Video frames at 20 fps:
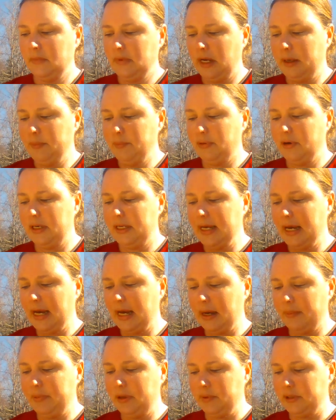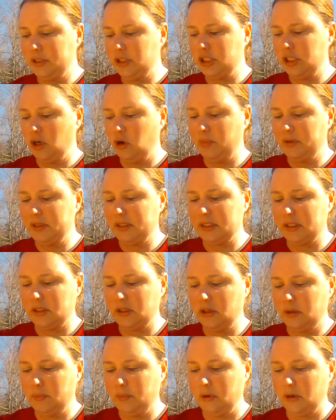I'm pretty happy when she opens the
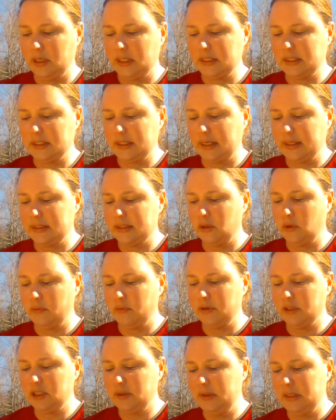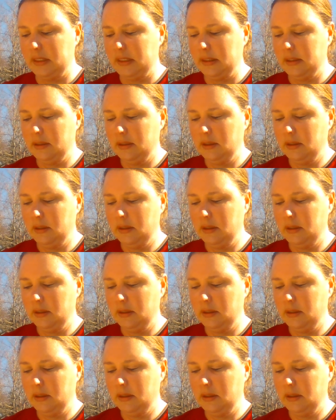cookbook and slides it over to me.